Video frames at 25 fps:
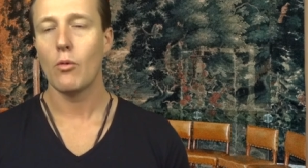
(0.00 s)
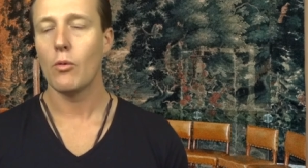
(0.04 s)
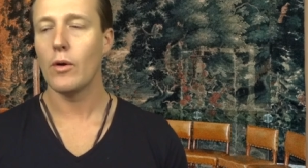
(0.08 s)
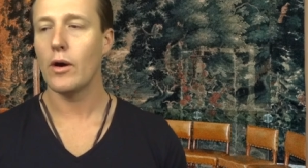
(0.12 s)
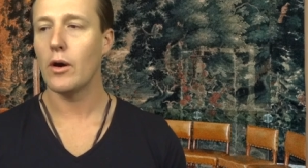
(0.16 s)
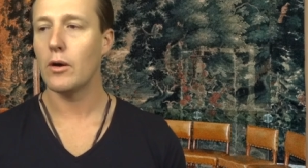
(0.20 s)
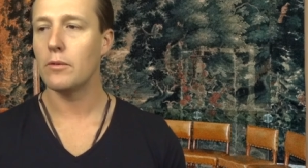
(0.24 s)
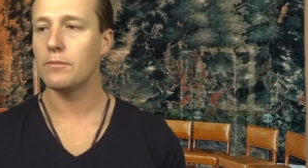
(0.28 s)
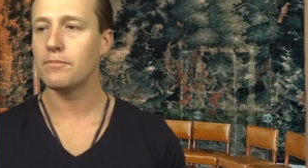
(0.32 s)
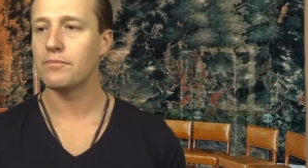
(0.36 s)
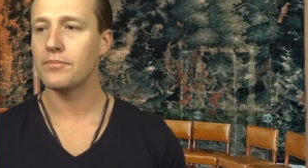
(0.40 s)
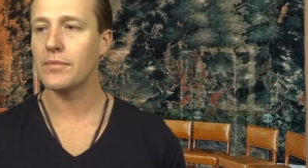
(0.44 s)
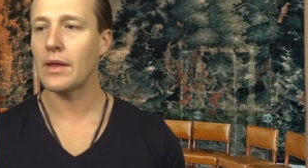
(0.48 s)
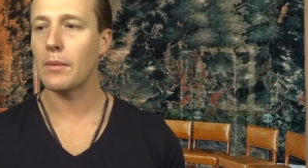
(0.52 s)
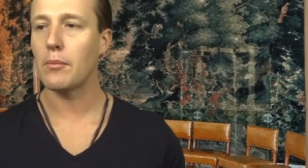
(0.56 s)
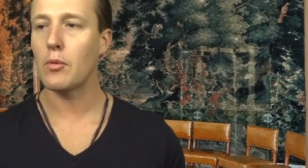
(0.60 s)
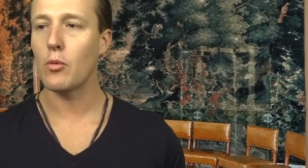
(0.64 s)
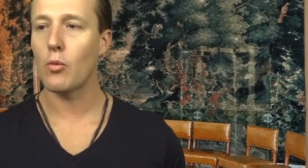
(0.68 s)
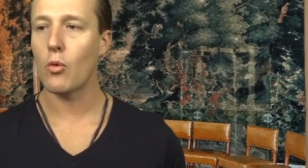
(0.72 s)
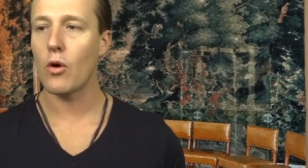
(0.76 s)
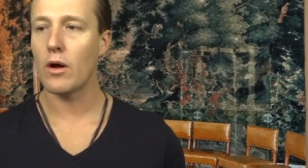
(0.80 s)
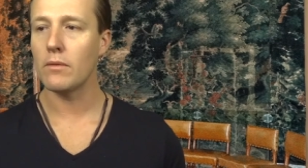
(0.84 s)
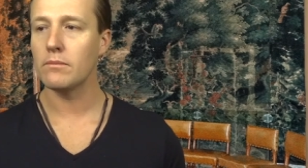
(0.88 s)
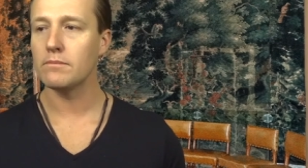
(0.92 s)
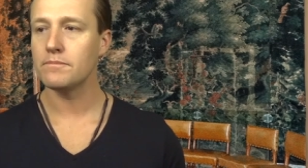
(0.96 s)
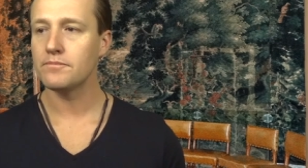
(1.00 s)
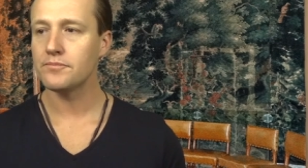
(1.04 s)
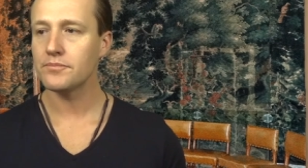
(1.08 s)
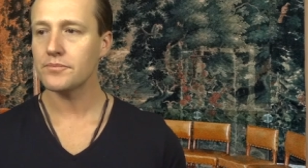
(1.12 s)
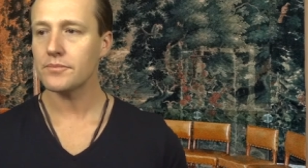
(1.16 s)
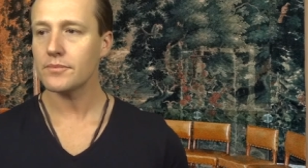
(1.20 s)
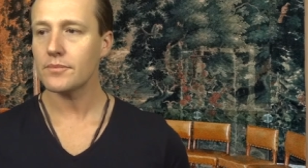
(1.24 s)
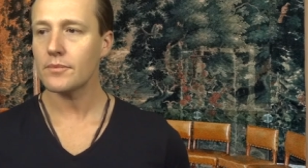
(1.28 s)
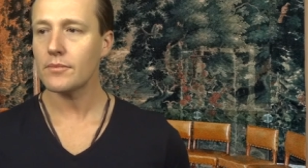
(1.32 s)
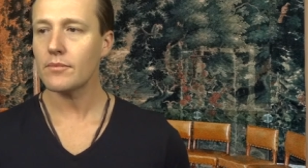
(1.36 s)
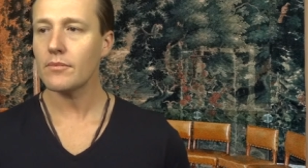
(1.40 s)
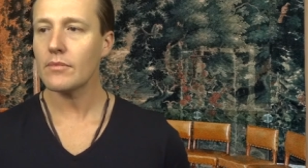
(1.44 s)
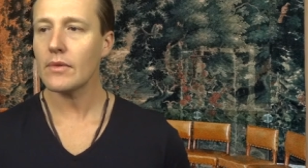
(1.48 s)
Well, number one,
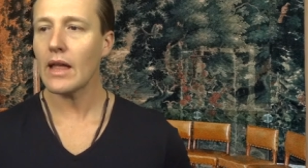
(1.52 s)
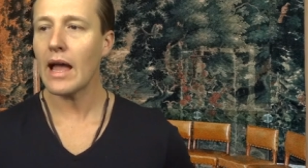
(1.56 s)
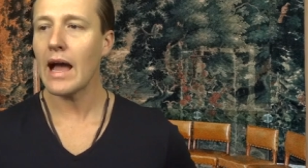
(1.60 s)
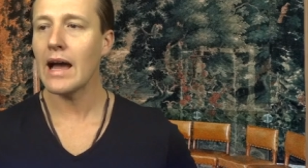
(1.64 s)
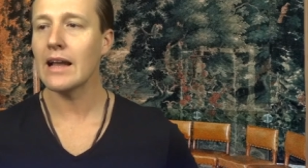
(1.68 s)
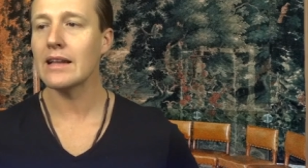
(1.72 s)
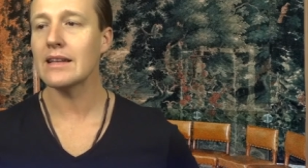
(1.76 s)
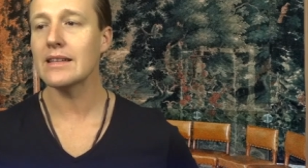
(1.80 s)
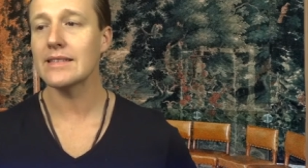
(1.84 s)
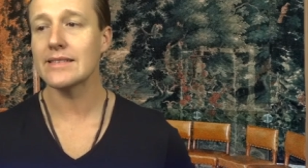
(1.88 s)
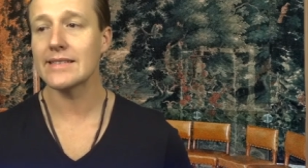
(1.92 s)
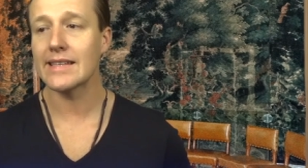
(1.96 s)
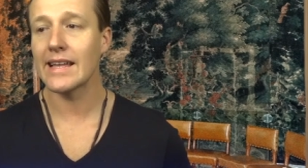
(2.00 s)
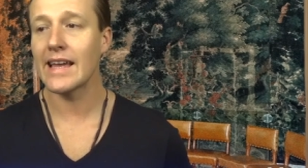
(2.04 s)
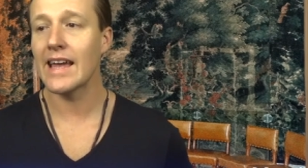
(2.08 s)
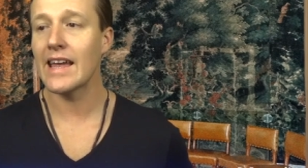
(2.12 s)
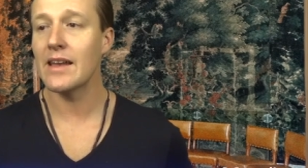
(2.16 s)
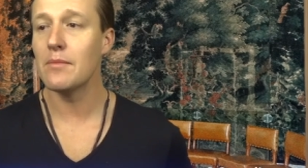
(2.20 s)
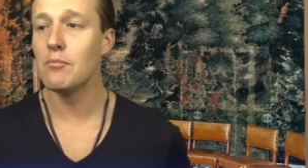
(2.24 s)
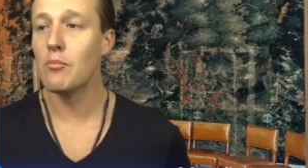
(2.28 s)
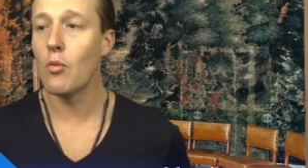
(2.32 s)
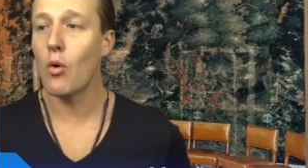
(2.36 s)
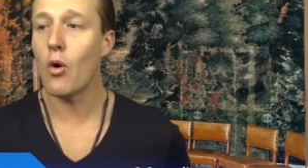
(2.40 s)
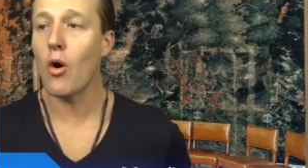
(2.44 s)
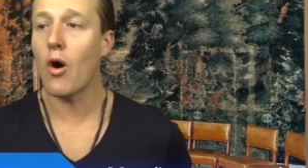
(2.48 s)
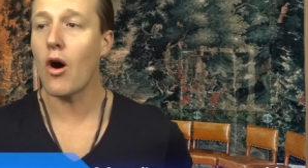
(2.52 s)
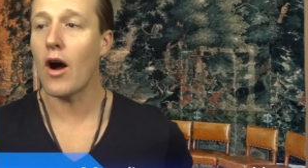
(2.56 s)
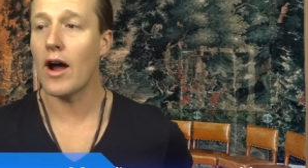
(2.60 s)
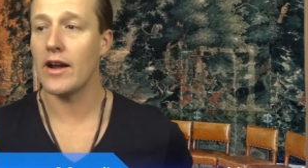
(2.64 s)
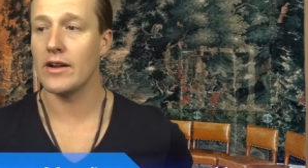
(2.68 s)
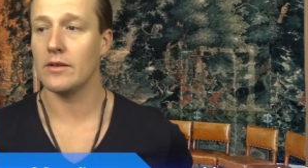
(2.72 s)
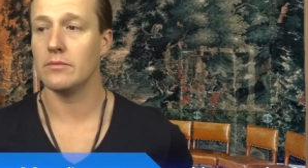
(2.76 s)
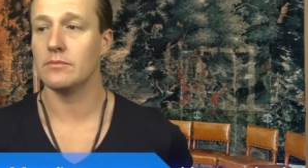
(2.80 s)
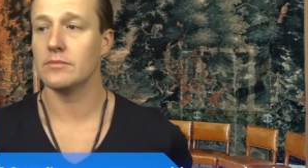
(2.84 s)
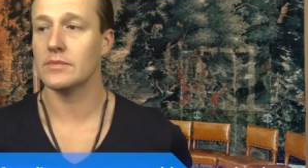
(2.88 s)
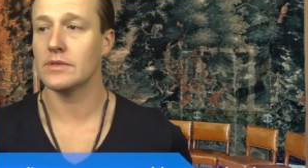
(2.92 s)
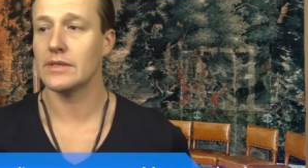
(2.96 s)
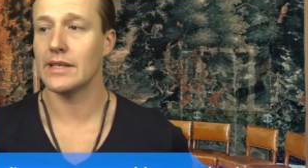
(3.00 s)
understand more
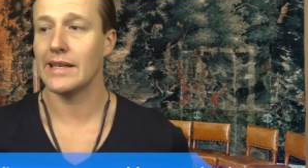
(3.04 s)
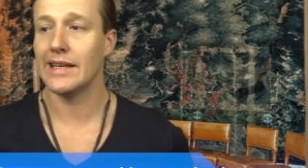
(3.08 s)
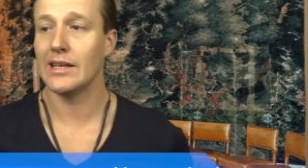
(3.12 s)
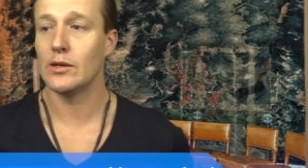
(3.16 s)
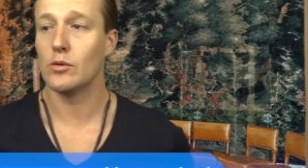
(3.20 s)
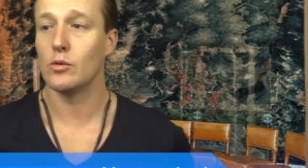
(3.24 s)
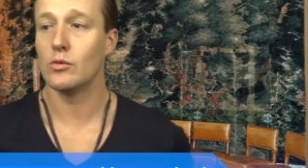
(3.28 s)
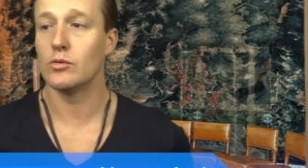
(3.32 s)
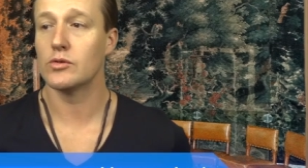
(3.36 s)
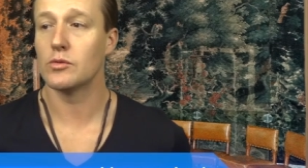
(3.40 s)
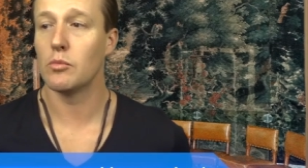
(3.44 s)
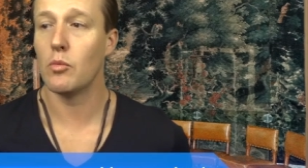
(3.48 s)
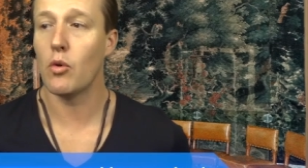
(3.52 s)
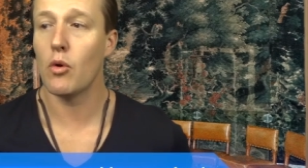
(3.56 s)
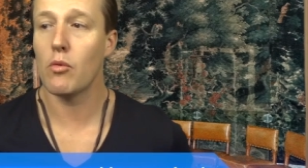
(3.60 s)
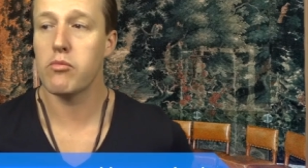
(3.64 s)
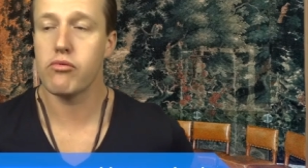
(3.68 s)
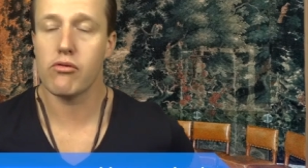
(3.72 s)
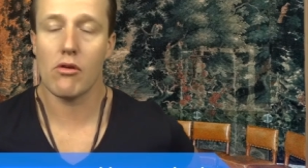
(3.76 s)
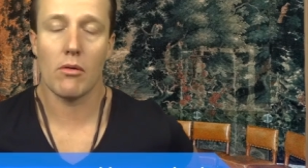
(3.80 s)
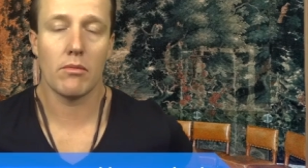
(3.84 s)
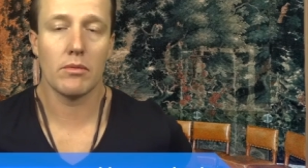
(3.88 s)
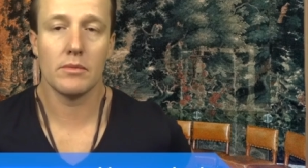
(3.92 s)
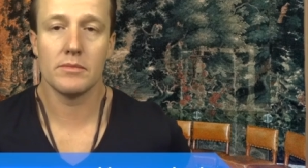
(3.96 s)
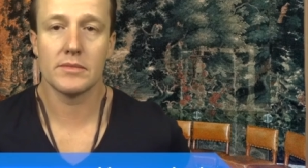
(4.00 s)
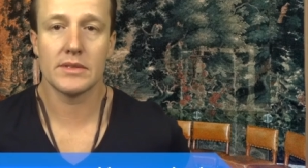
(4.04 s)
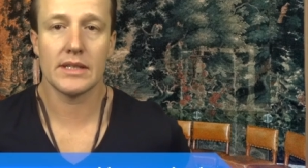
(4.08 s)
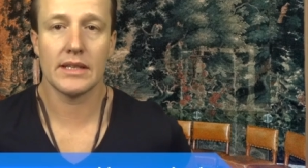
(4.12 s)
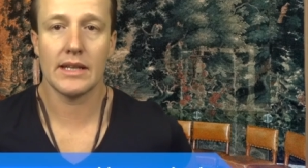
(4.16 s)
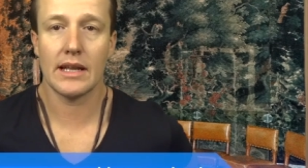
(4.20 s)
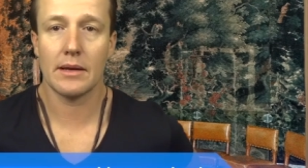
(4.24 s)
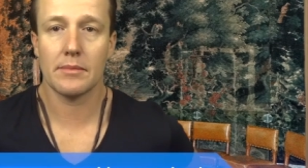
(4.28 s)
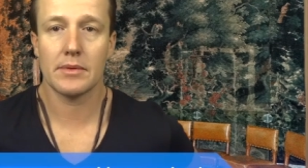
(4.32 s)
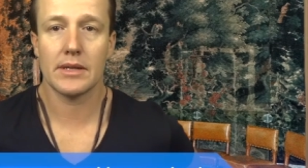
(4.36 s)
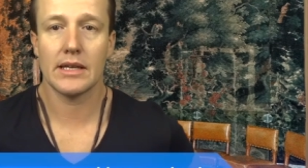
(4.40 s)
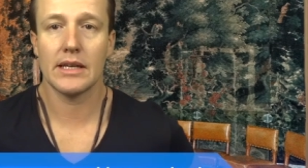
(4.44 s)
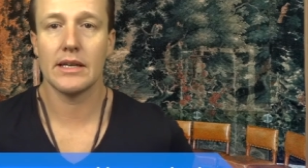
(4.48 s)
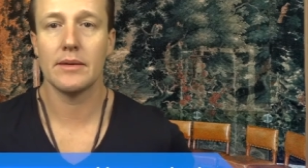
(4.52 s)
items equals more problems and
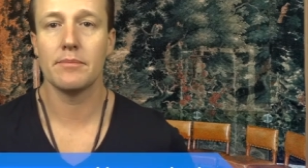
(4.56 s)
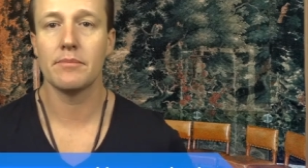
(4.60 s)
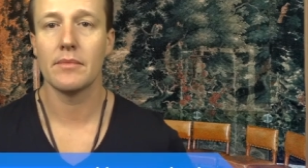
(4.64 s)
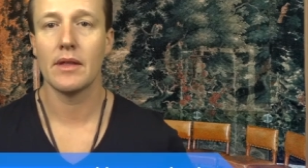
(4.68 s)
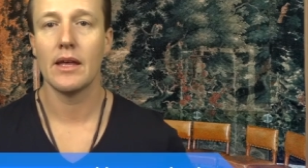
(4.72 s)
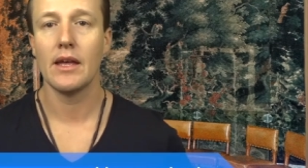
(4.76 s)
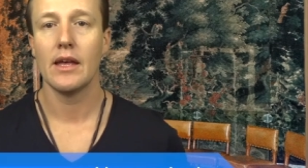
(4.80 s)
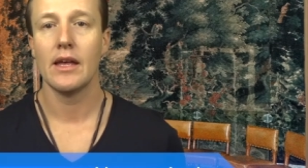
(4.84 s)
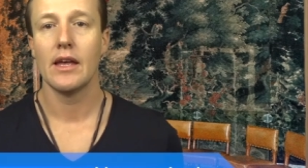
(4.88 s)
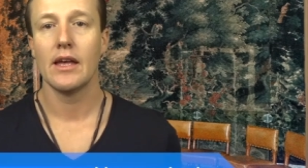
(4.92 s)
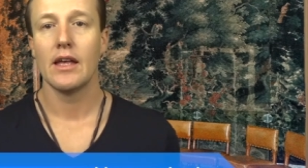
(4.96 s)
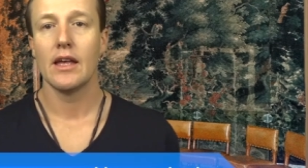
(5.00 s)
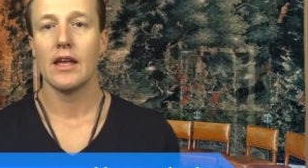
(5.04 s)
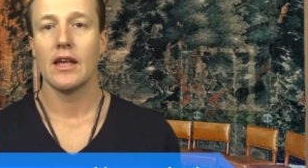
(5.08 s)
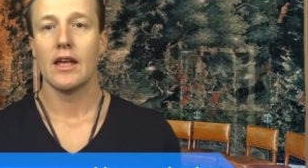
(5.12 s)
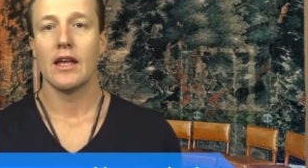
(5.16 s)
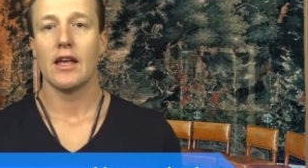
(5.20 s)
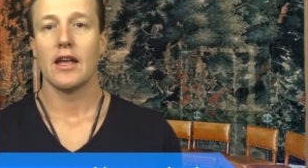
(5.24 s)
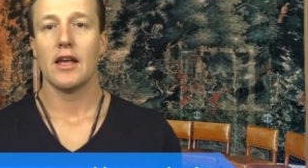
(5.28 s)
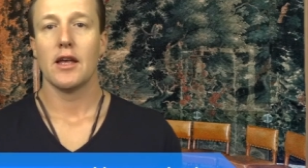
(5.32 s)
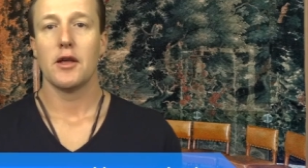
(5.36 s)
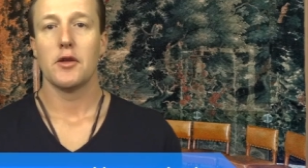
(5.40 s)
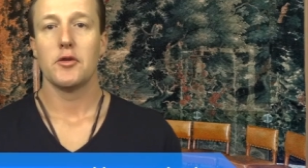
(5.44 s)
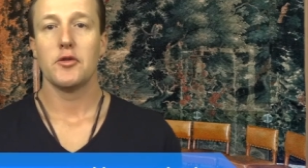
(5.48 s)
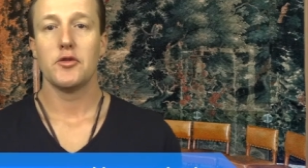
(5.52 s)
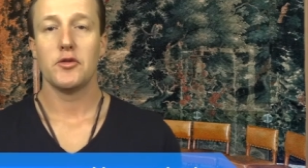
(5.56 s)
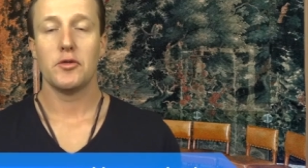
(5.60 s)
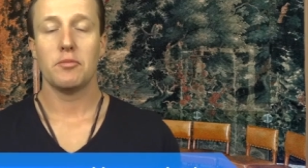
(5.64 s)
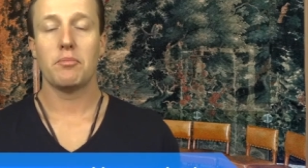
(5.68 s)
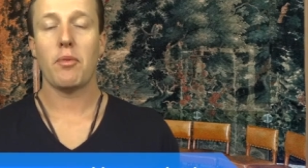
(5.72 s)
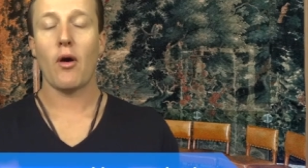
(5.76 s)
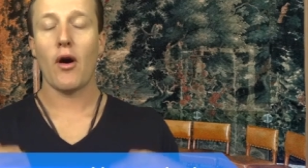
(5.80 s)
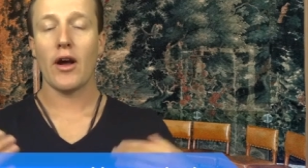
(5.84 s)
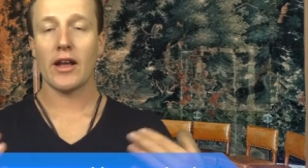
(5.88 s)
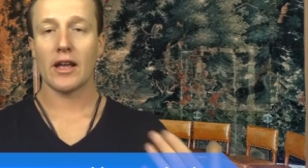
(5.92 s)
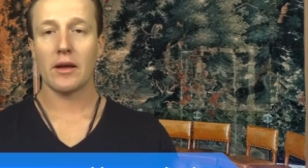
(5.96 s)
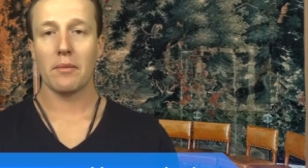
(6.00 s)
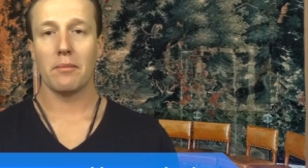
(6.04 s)
upkeep.
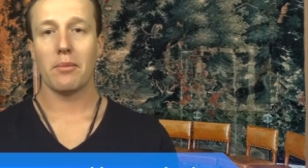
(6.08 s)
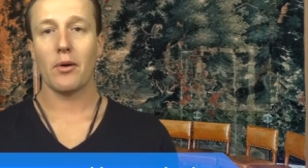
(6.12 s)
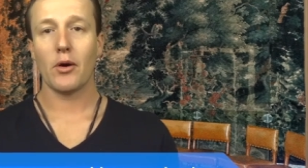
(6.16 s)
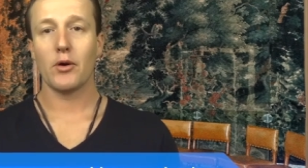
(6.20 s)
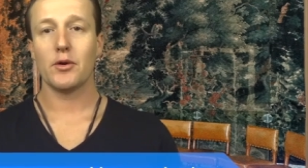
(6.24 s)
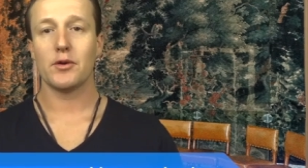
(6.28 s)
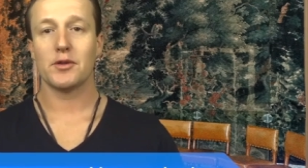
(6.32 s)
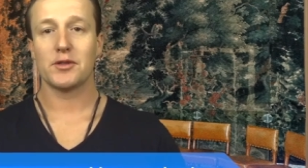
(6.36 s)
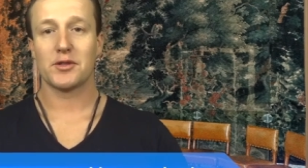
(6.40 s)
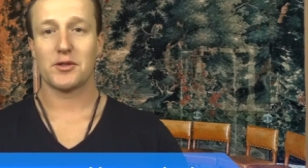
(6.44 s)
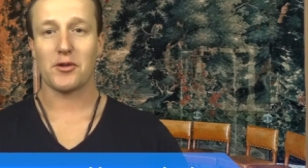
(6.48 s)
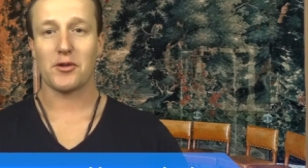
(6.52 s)
Buying a boat is